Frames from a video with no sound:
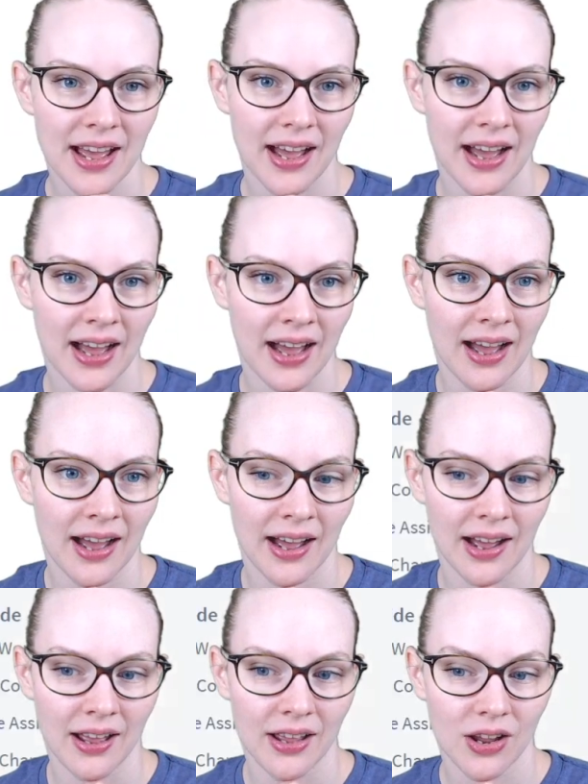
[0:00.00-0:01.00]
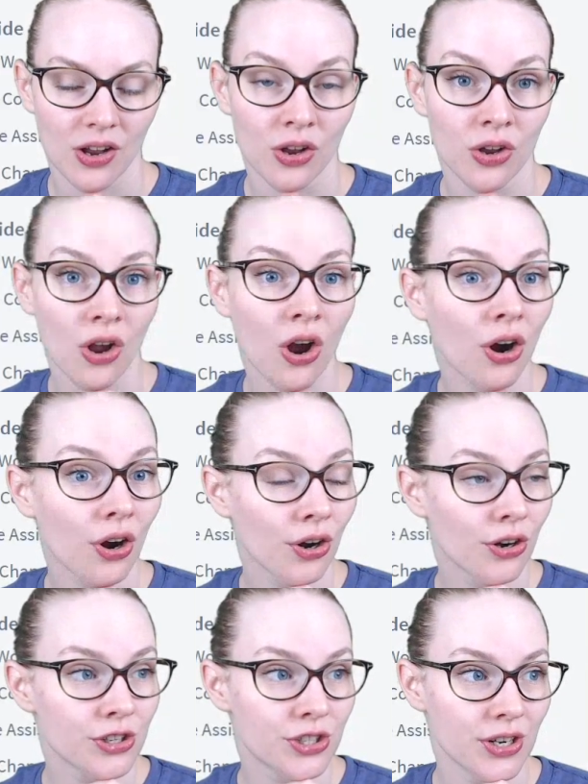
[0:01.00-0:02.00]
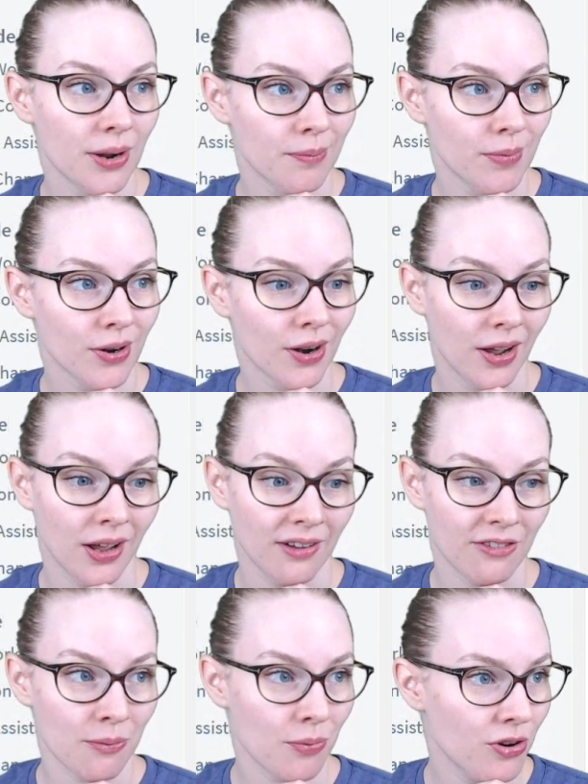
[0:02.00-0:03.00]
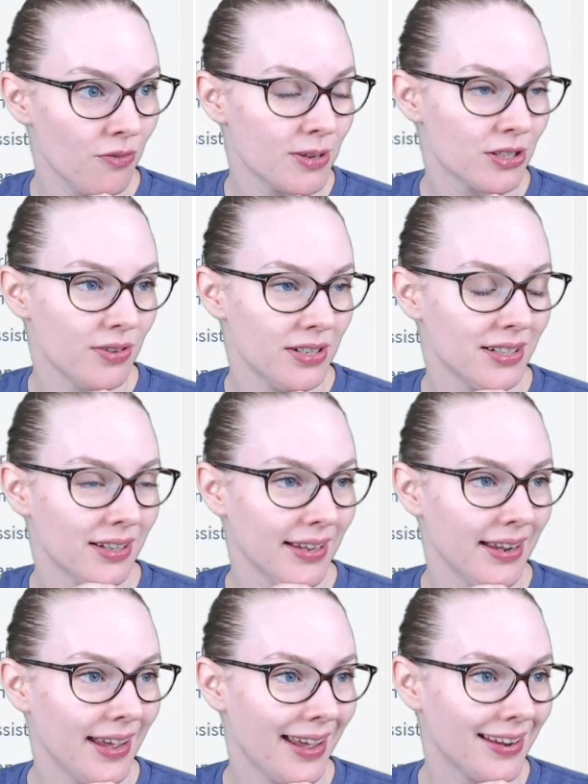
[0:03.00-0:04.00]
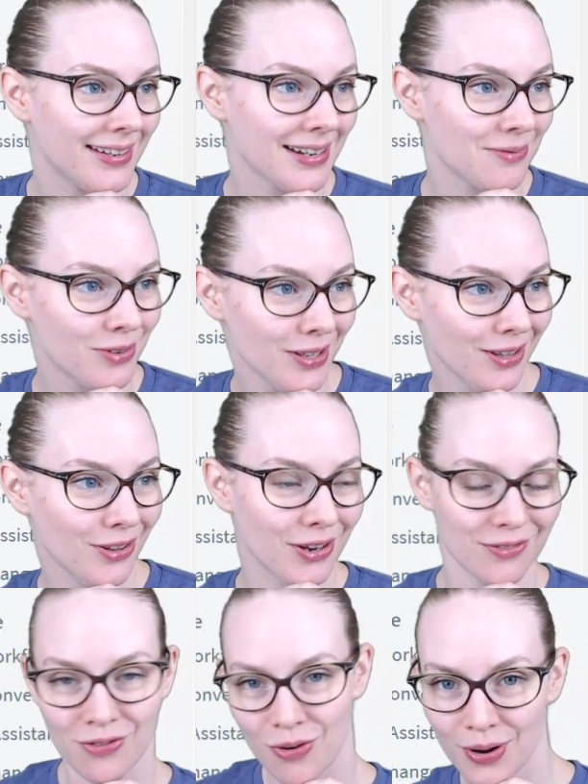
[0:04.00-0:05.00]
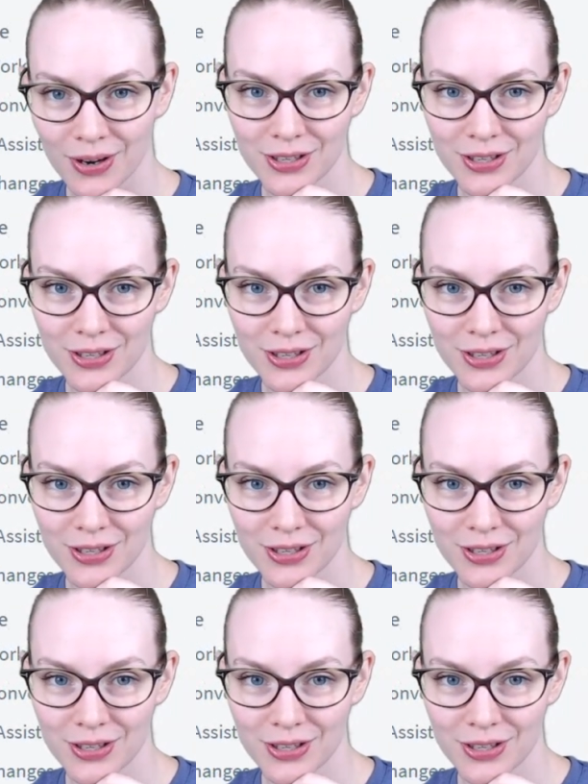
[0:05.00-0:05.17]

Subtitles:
a large number of improvements recently, and I'm really looking forward